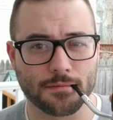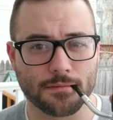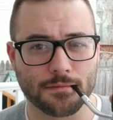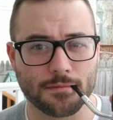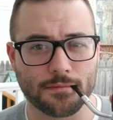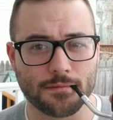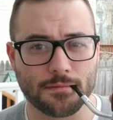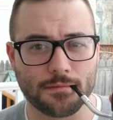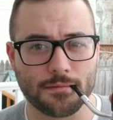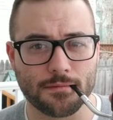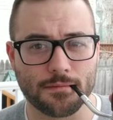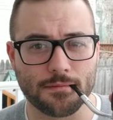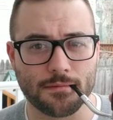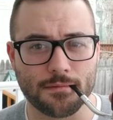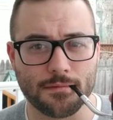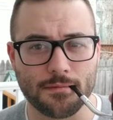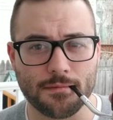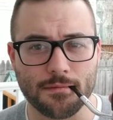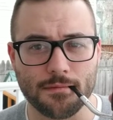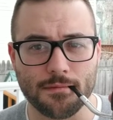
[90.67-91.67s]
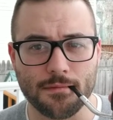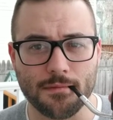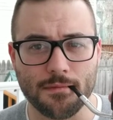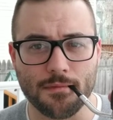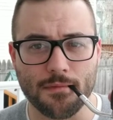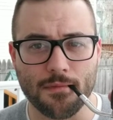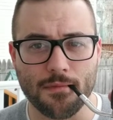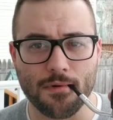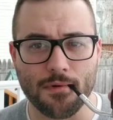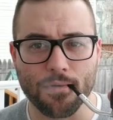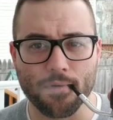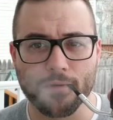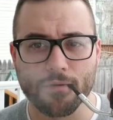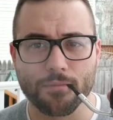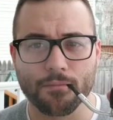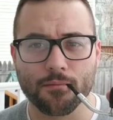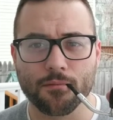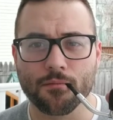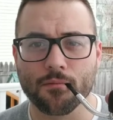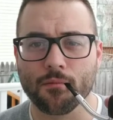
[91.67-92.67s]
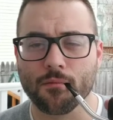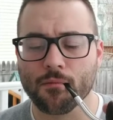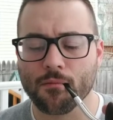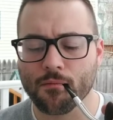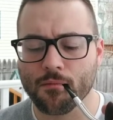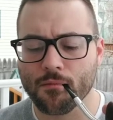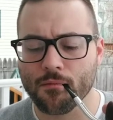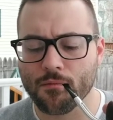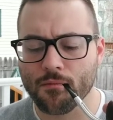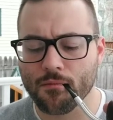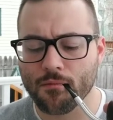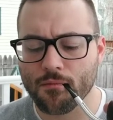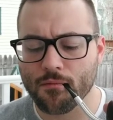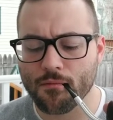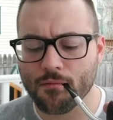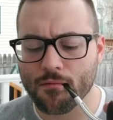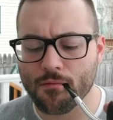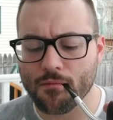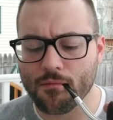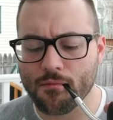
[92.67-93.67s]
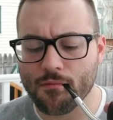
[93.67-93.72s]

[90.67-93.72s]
Nobody speaks.